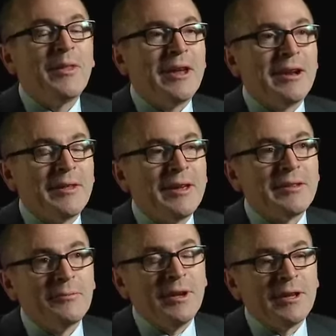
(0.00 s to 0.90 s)
then I
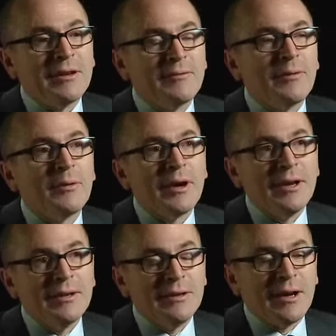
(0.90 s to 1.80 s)
think that we can
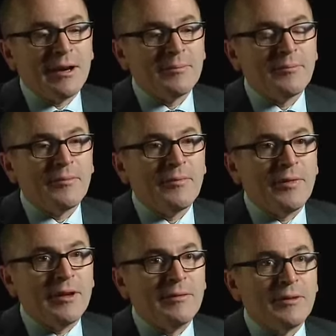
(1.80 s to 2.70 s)
avoid
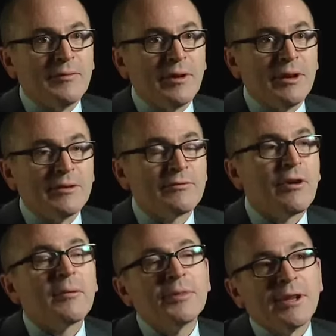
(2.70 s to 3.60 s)
the very
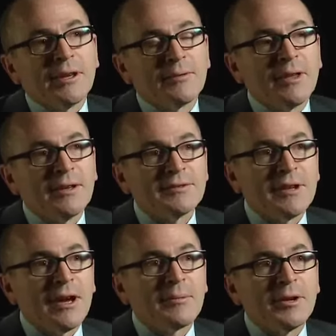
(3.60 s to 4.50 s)
troubling things
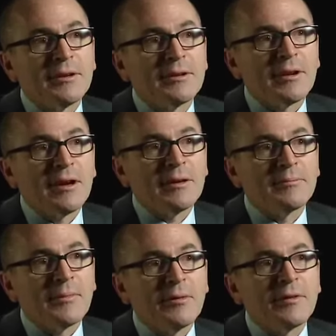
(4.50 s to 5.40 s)
that happened
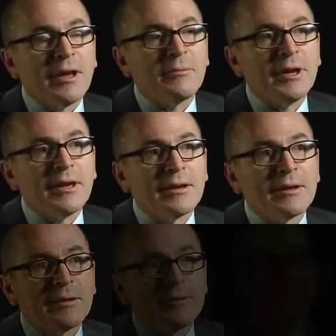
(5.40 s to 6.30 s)
over that
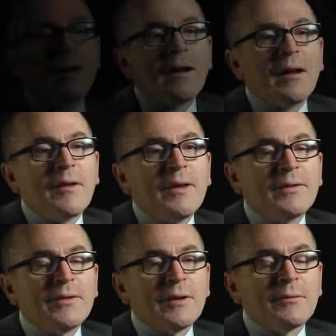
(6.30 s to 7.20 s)
weekend. I
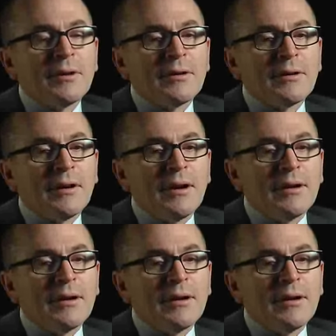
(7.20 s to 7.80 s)
think that there were